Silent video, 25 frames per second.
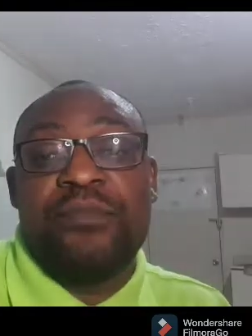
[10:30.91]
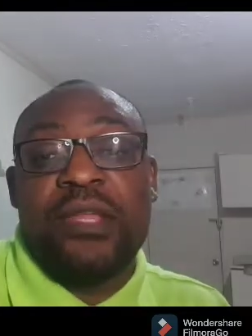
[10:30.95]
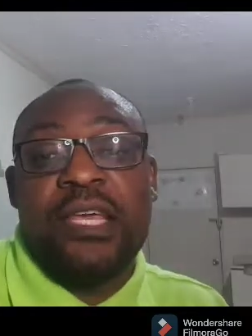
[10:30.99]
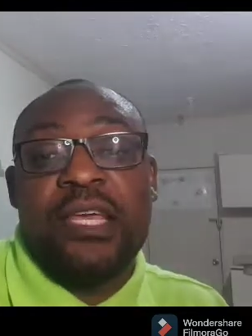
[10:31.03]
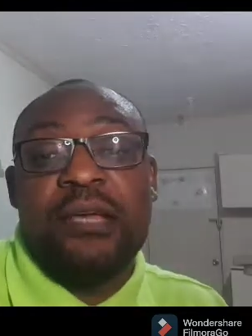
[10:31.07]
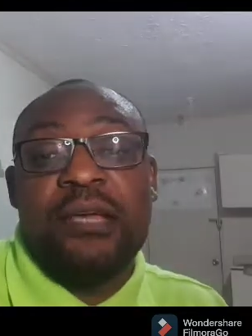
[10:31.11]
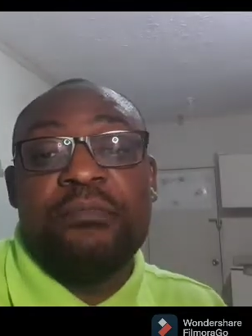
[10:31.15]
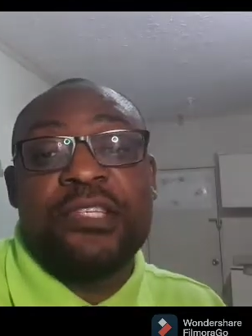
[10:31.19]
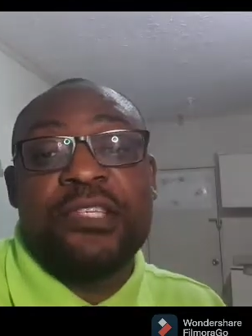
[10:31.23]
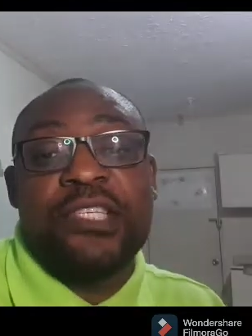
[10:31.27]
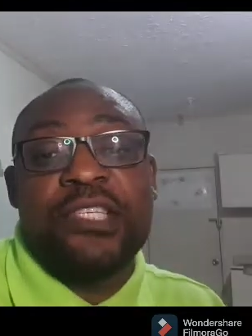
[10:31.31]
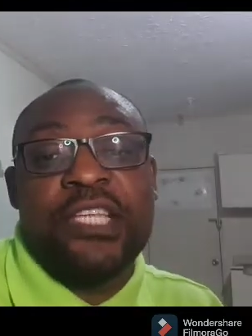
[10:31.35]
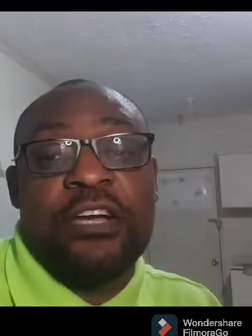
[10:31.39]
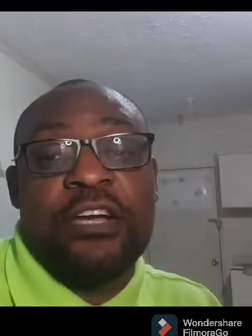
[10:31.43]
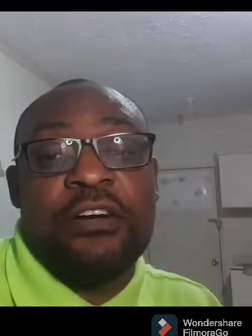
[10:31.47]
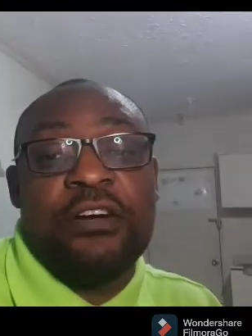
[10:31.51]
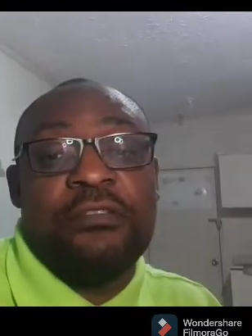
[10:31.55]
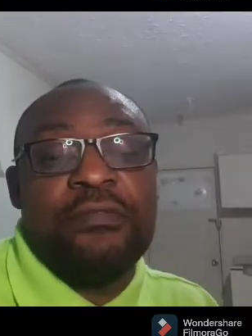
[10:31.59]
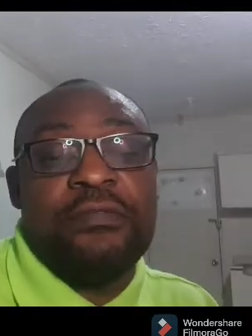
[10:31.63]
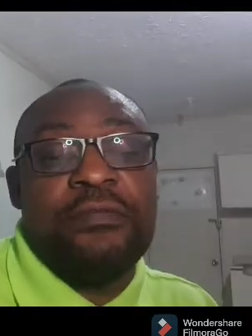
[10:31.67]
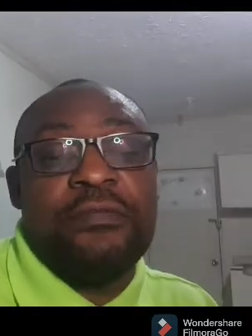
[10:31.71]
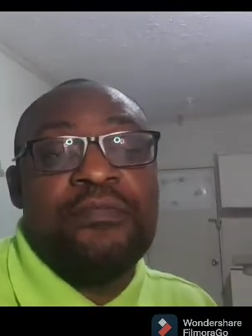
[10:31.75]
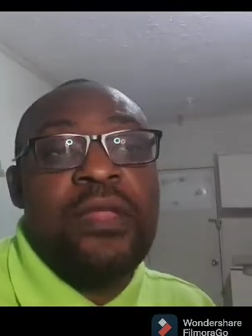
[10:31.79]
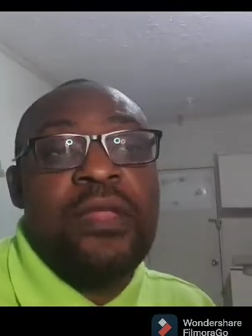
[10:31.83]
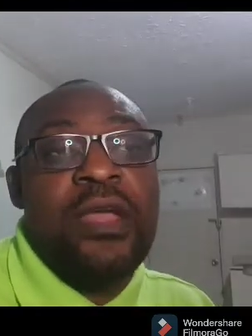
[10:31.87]

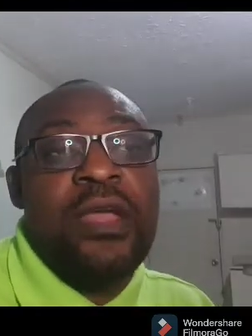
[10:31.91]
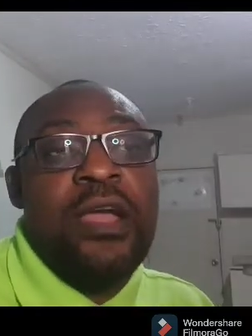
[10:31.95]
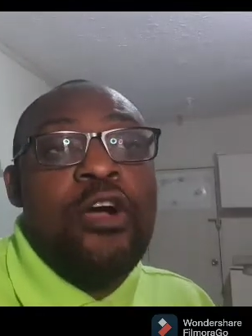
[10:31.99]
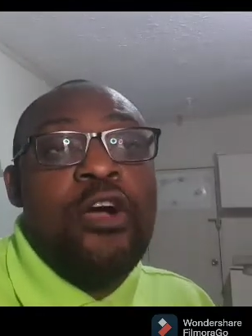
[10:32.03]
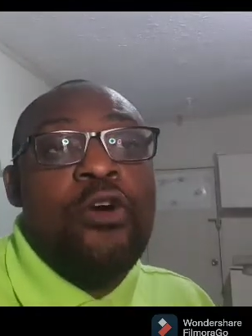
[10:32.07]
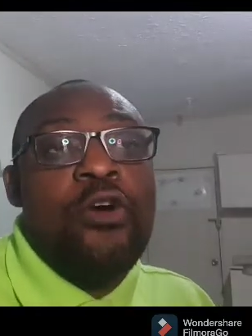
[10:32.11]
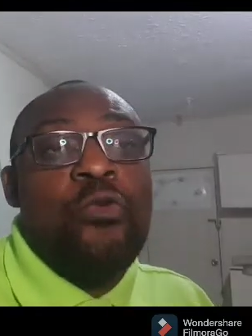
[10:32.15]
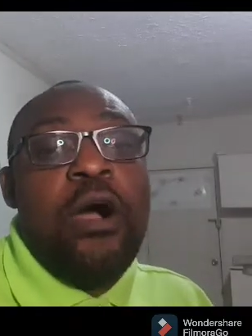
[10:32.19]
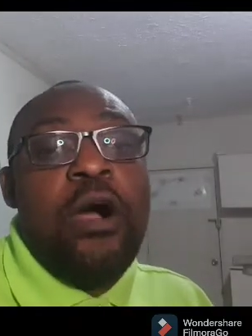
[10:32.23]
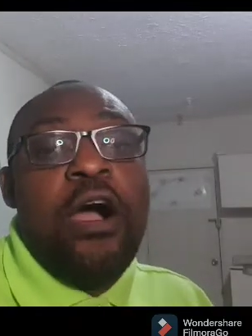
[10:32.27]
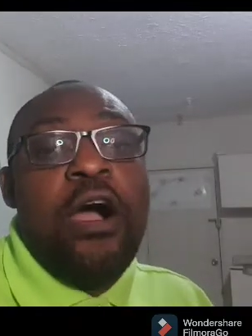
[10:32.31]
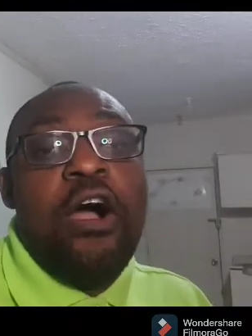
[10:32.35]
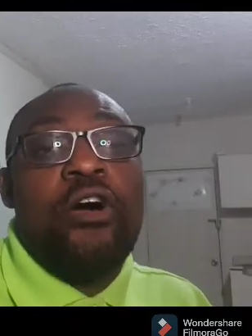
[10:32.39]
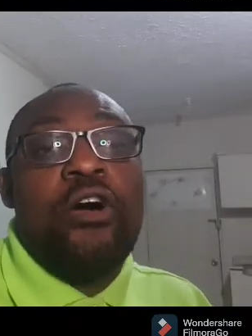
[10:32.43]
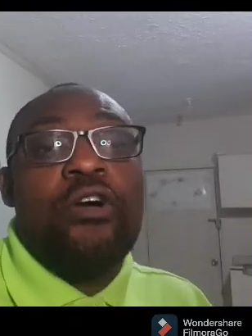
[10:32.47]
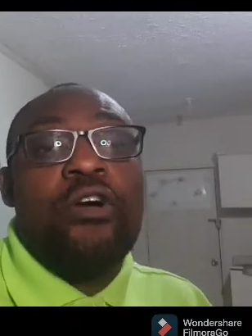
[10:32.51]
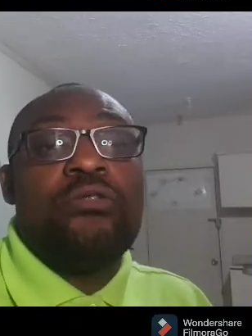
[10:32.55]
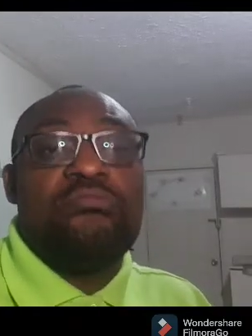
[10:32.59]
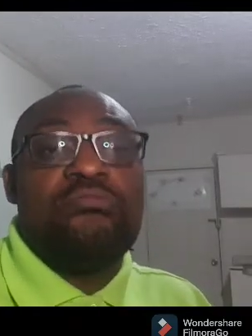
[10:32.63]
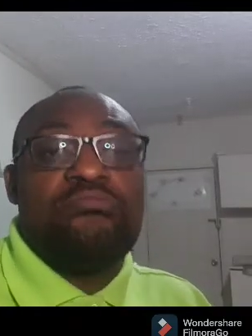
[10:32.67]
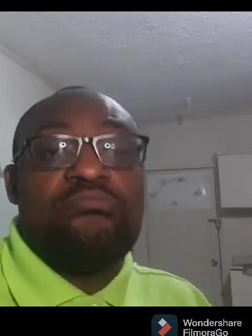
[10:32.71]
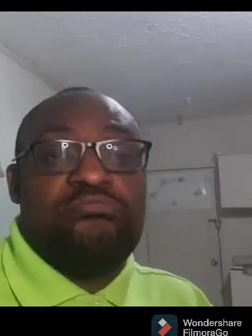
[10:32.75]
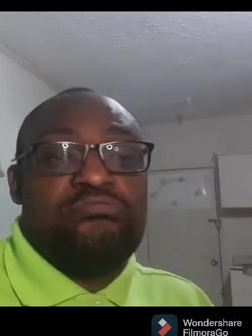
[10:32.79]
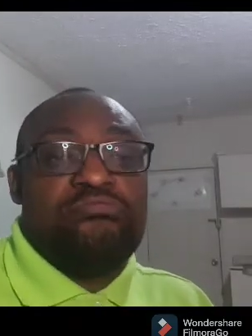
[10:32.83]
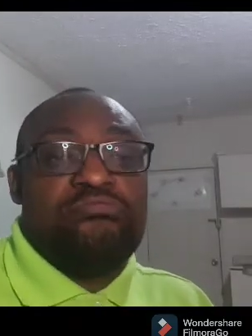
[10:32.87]
himself. While